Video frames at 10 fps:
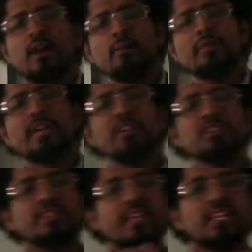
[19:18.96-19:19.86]

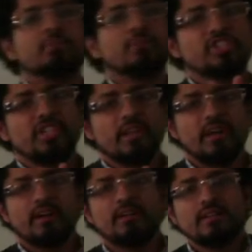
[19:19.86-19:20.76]
obligations and commercial
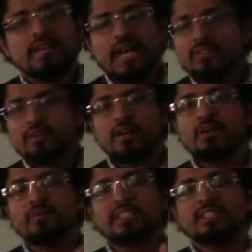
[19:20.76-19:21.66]
law. And there are
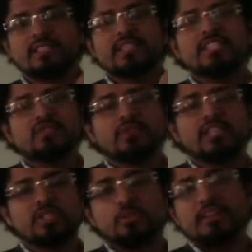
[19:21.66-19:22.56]
reasons in history
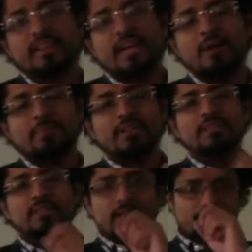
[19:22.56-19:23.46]
as to why that happened.
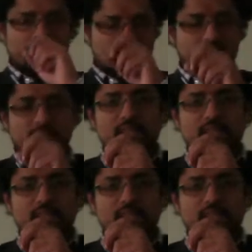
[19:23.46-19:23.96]
But